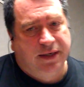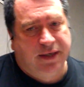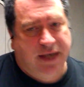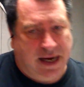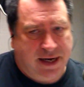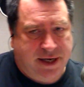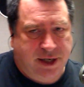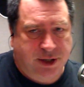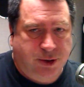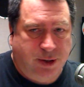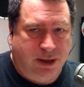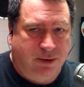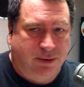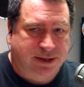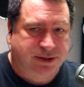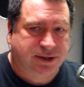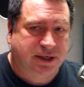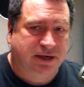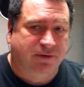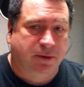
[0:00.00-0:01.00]
Cat Country
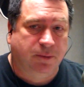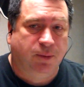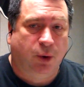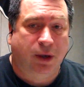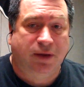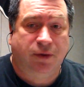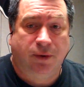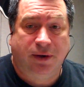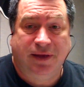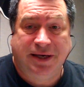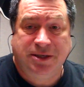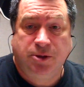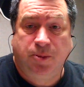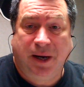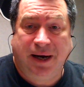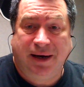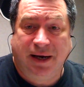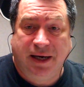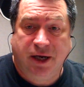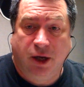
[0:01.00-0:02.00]
107.3. That's
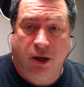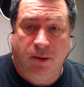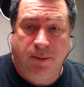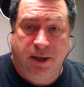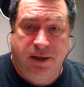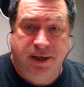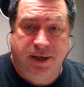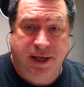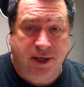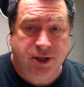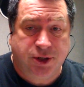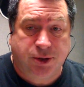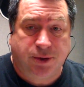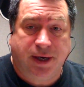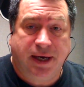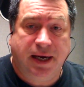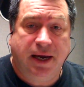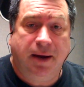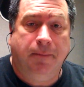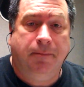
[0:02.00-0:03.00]
Brantley Gilbert.
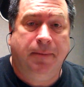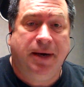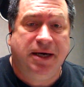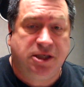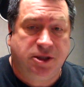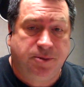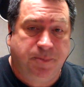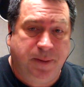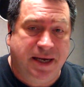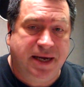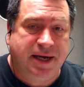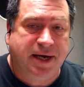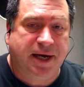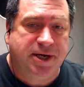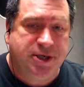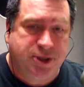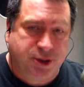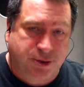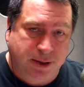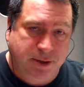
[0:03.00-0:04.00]
Country must be
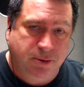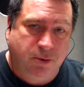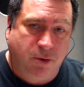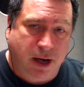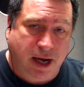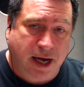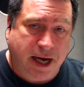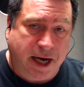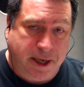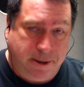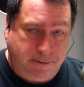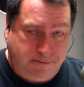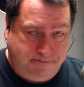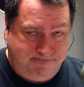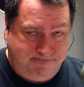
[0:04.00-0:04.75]
countrywide.